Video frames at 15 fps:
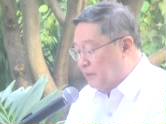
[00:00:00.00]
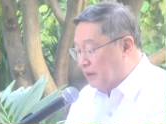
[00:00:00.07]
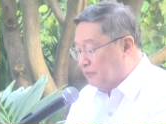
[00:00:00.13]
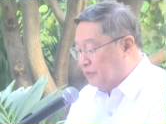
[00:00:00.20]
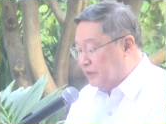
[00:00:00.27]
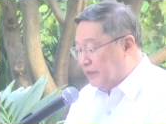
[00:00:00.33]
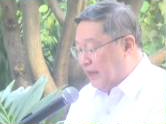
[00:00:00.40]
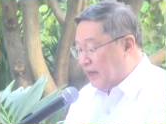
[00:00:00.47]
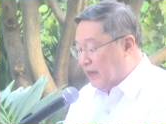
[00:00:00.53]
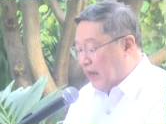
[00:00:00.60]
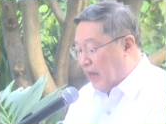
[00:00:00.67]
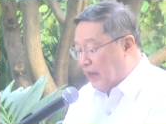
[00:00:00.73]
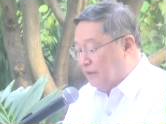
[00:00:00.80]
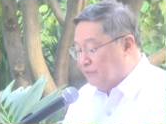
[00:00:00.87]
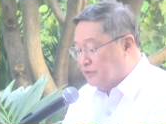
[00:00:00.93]
everyday
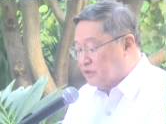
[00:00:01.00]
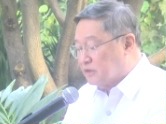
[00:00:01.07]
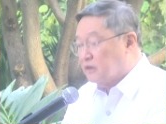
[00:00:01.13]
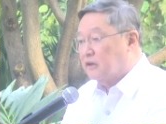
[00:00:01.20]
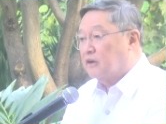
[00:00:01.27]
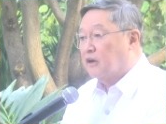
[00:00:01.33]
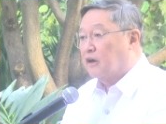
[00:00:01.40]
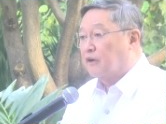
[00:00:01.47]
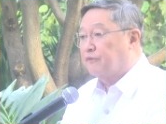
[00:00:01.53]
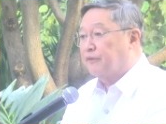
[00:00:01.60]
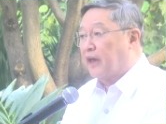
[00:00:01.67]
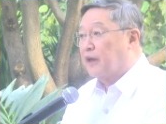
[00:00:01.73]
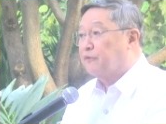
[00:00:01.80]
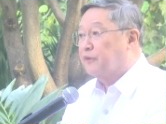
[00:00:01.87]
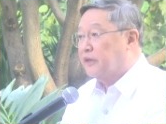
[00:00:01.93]
lives of
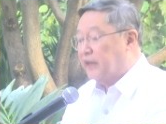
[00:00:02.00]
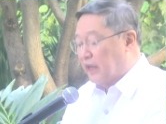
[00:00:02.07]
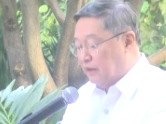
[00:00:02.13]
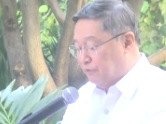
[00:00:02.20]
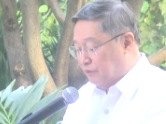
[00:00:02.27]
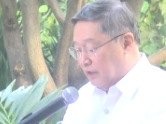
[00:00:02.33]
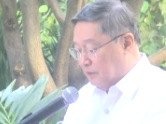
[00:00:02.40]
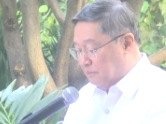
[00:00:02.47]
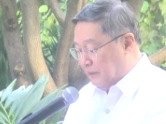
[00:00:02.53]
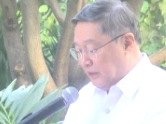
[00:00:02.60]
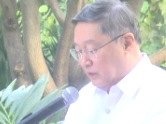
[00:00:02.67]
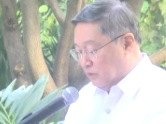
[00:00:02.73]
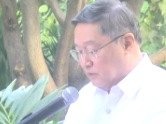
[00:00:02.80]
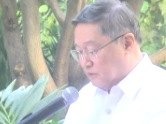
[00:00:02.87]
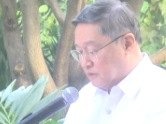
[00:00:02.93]
everyday
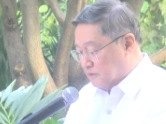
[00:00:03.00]
Filipinos.